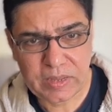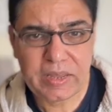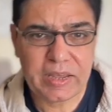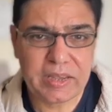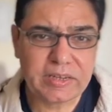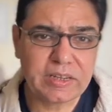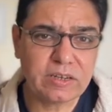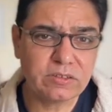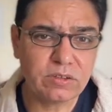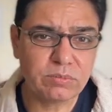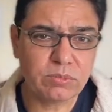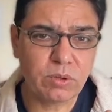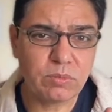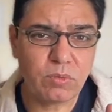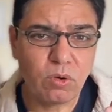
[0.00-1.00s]
It can
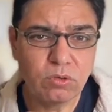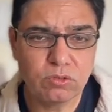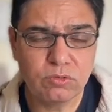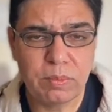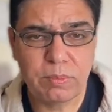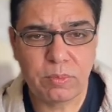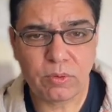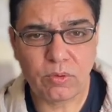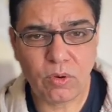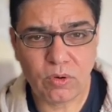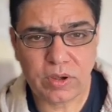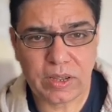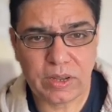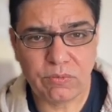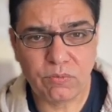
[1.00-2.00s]
sometimes also be
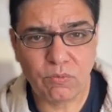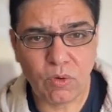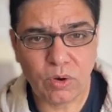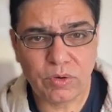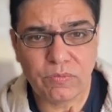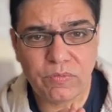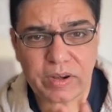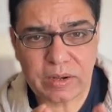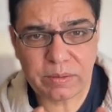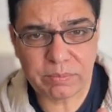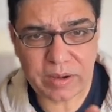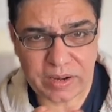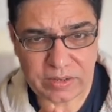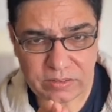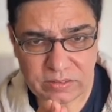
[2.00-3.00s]
prolonged in von
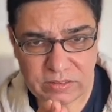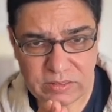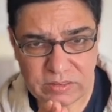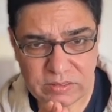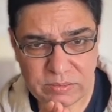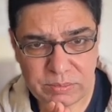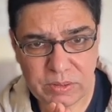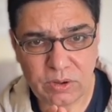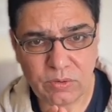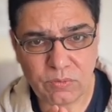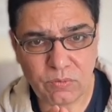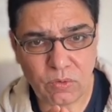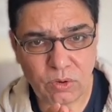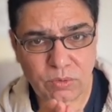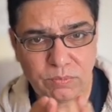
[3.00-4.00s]
Willebrand disease, because
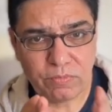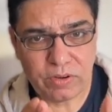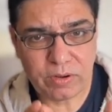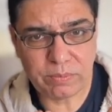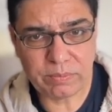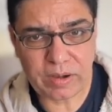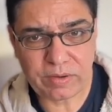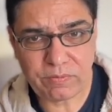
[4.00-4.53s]
von Willebrand